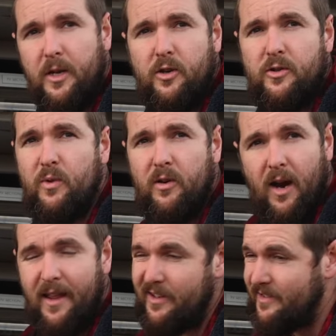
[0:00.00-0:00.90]
because we were
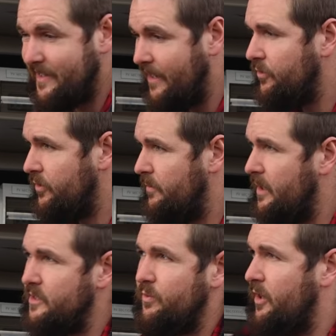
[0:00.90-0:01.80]
right in the center of the
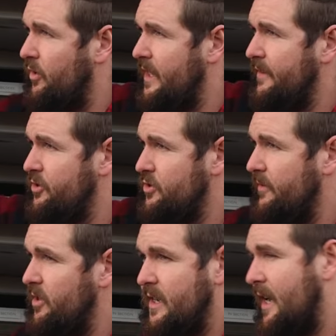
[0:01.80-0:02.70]
bus. We only have to
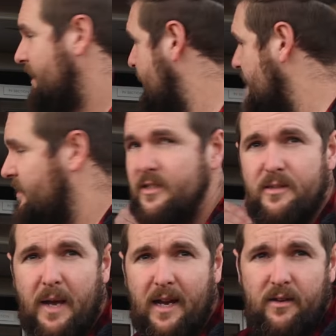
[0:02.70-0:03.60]
travel a car's
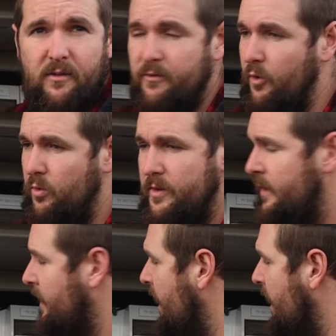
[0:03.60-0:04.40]
distance back and forward.